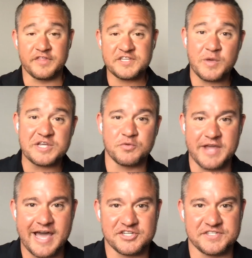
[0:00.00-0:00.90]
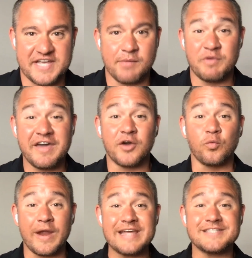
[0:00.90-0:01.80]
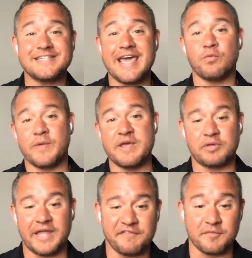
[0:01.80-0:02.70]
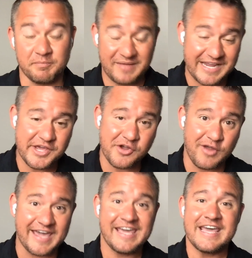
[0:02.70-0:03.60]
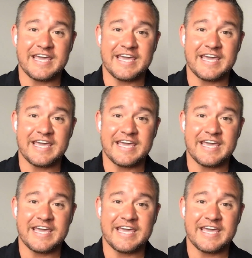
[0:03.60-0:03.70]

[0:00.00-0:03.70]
For this week's reaction time, we've got a race day replay from the PDRA